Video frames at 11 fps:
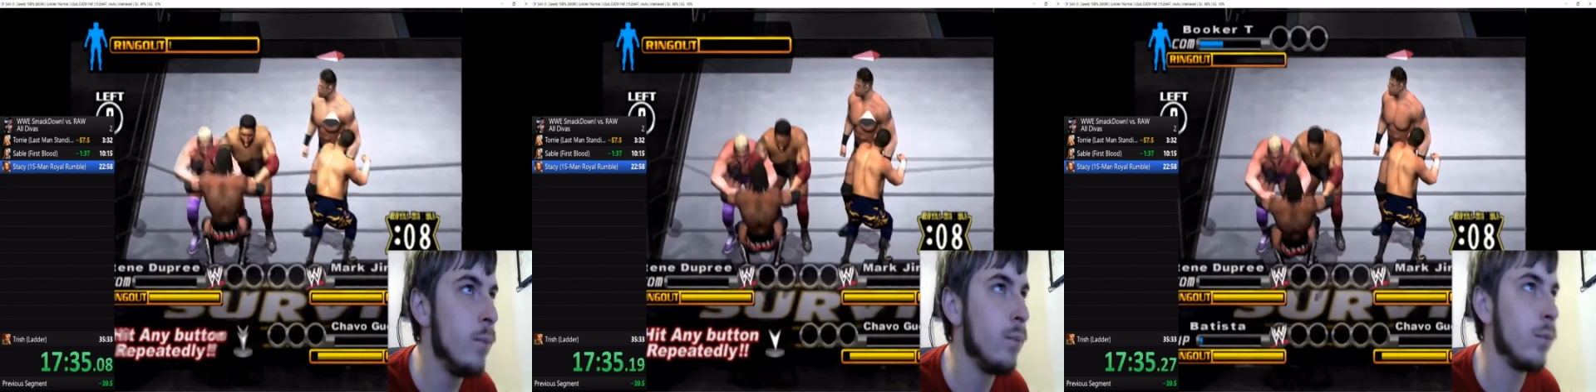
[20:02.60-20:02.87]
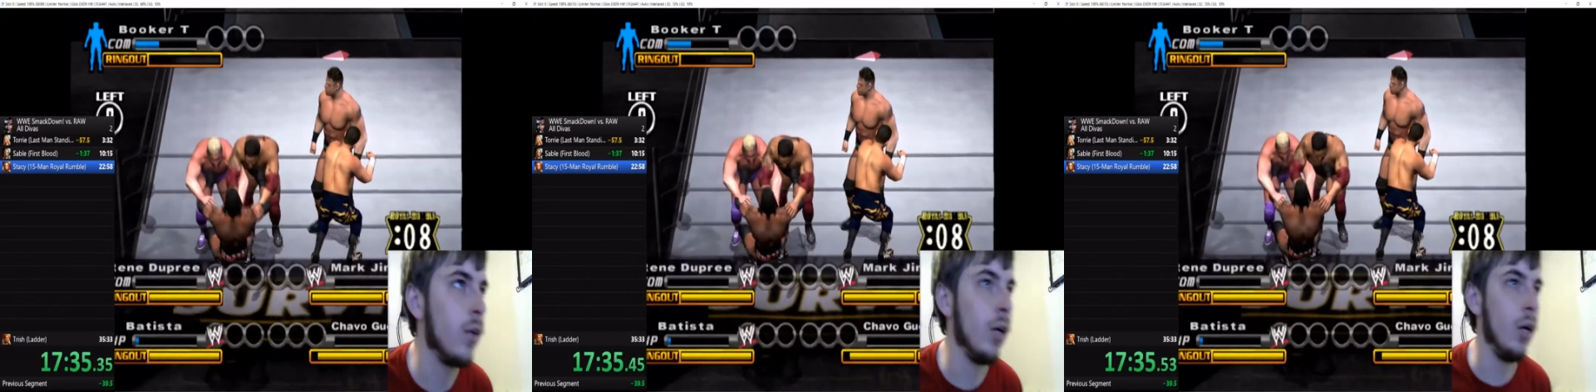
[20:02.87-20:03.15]

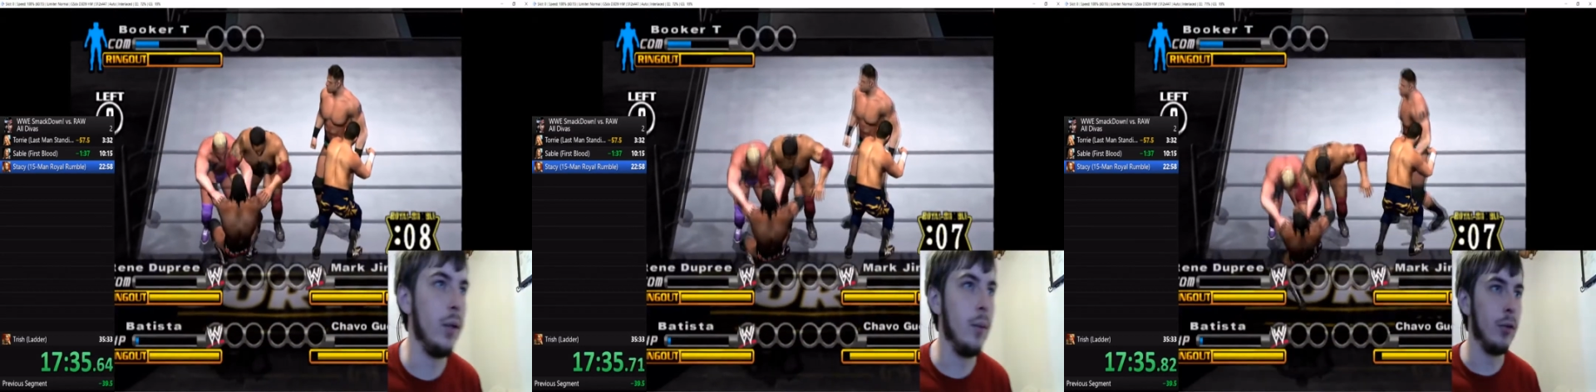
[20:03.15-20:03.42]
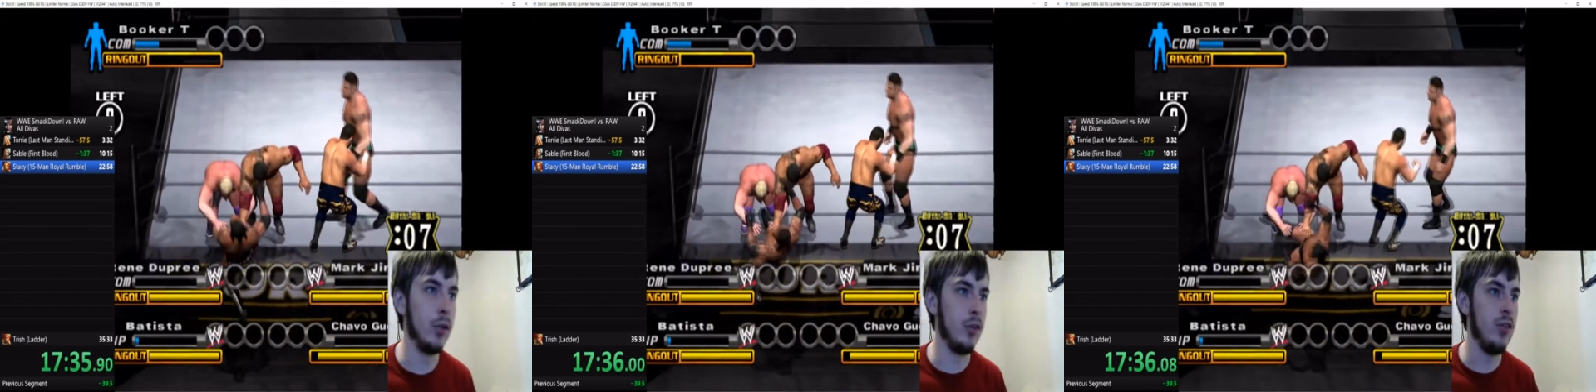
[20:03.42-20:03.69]
Alright, we get
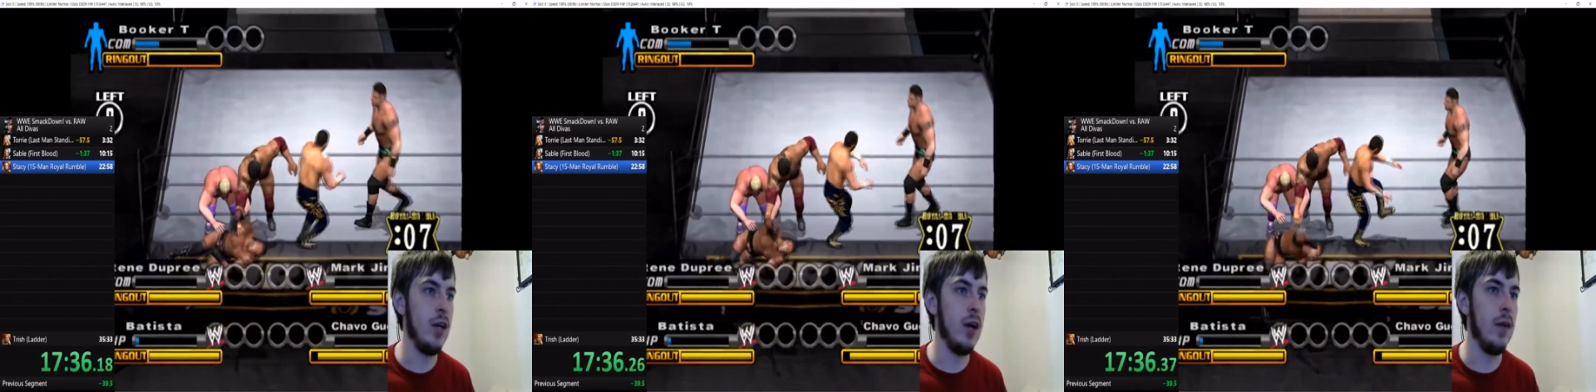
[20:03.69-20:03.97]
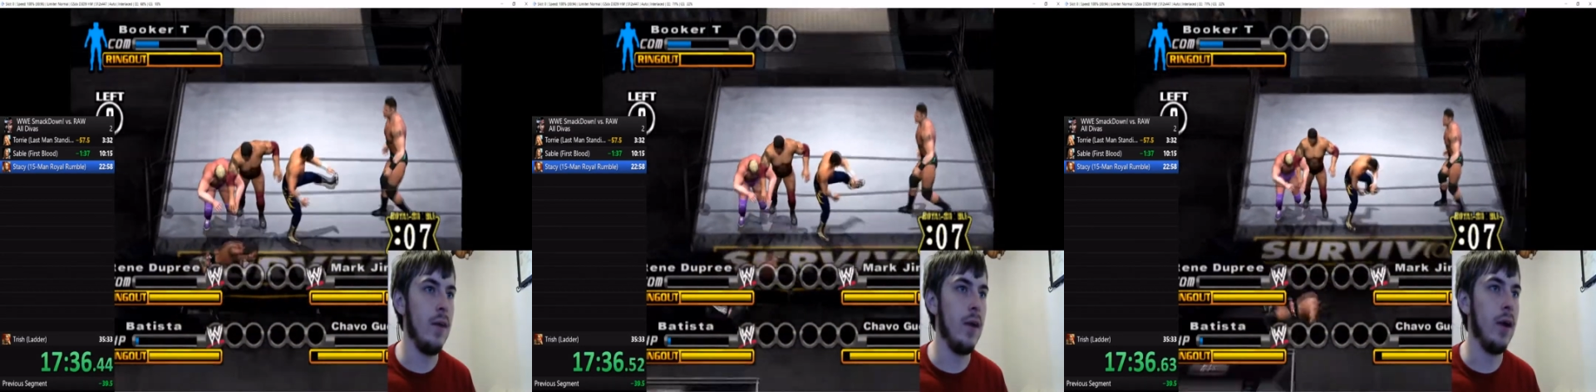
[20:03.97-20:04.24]
Booker T out of
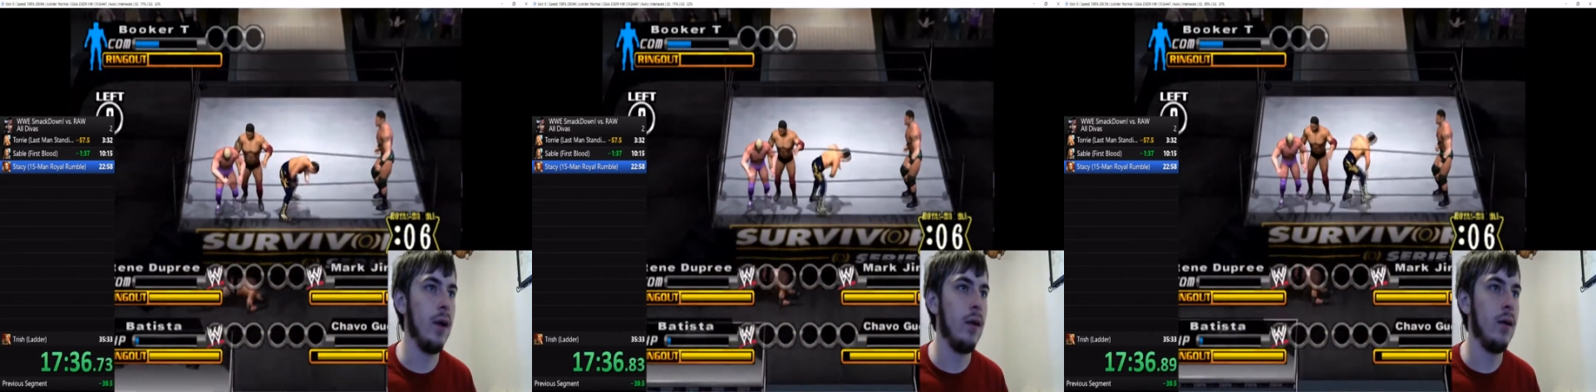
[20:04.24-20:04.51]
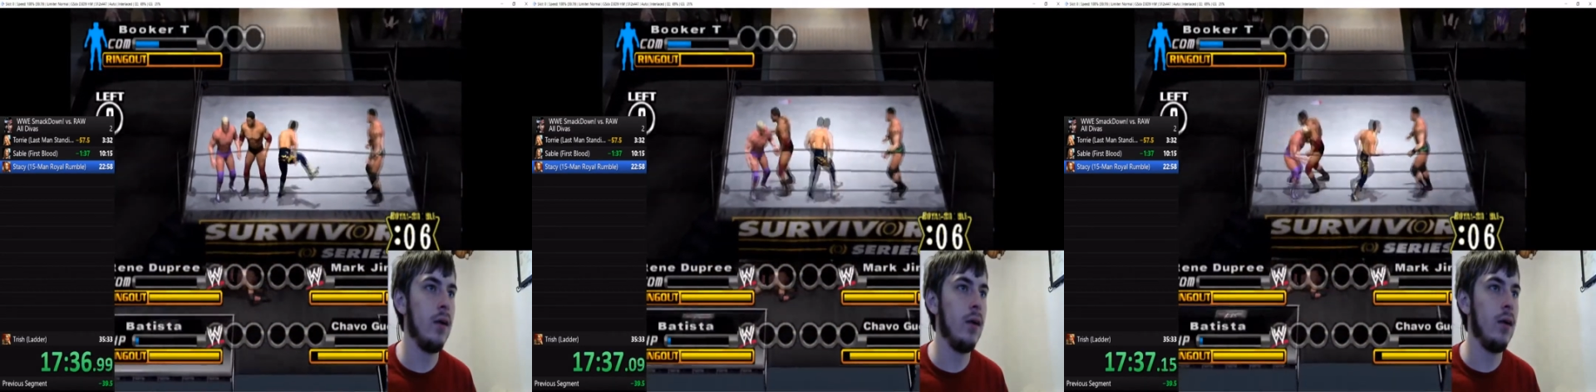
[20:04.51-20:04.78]
there.
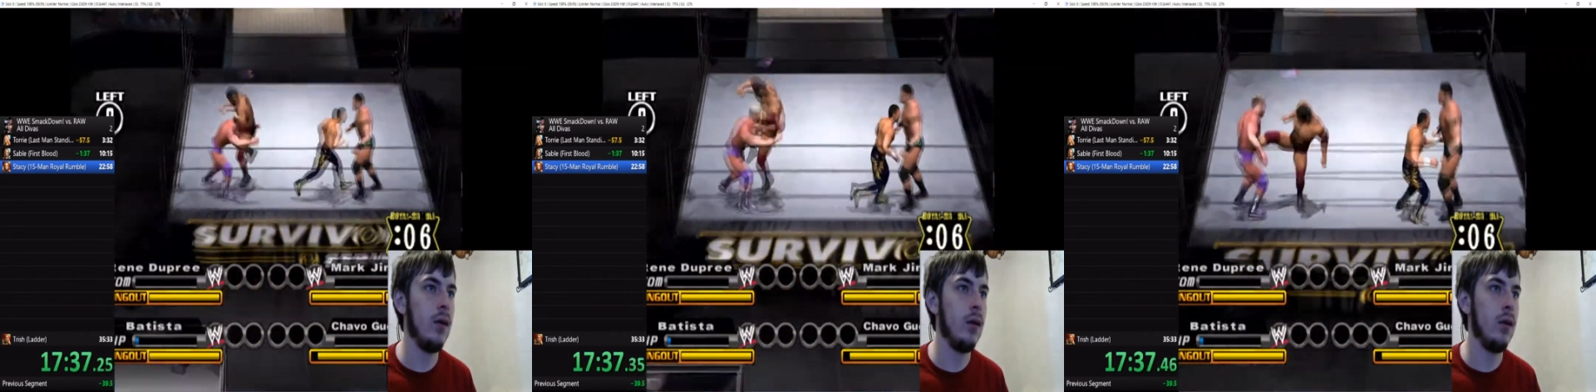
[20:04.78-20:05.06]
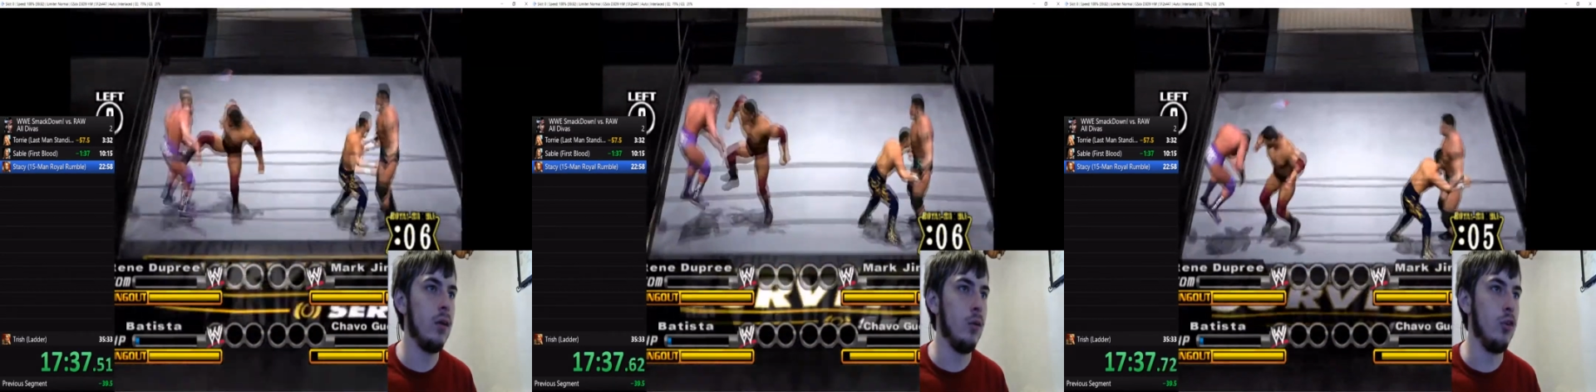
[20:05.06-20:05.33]

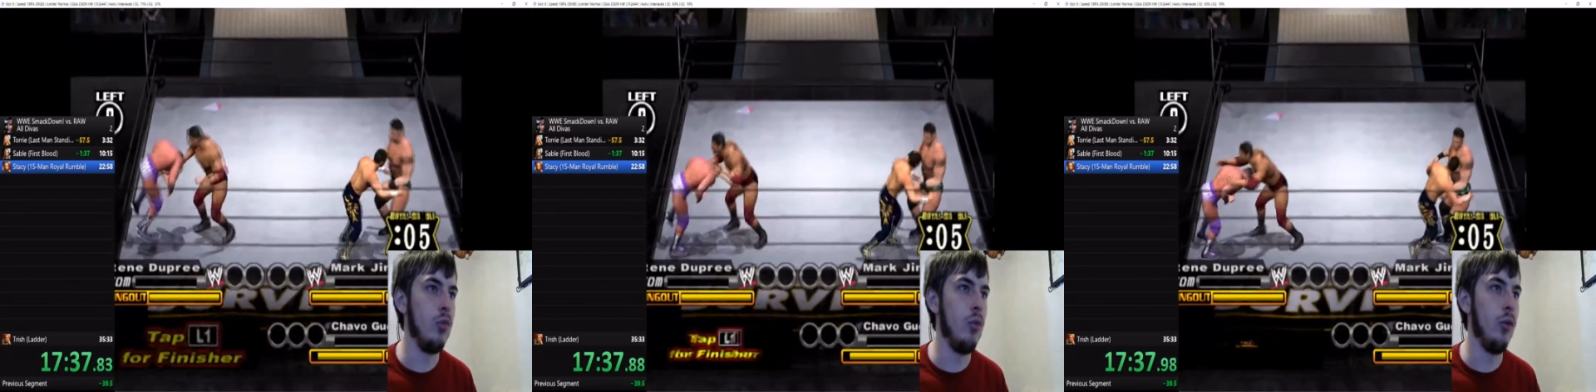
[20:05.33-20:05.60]
We should be able